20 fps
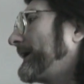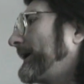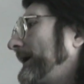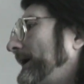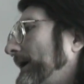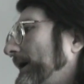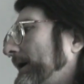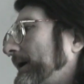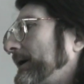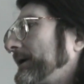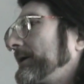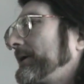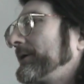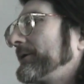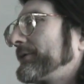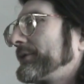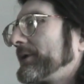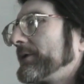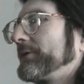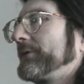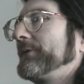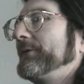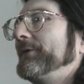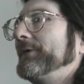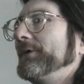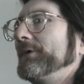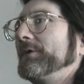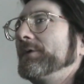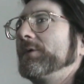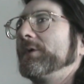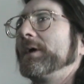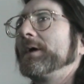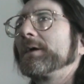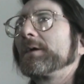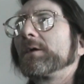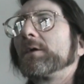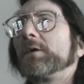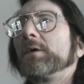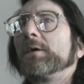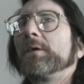heck folks do and
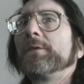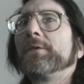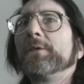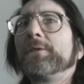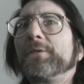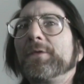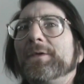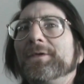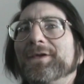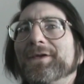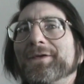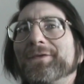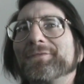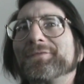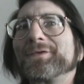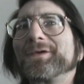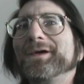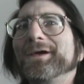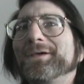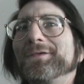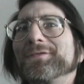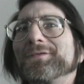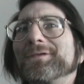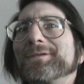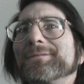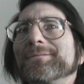call disidentification.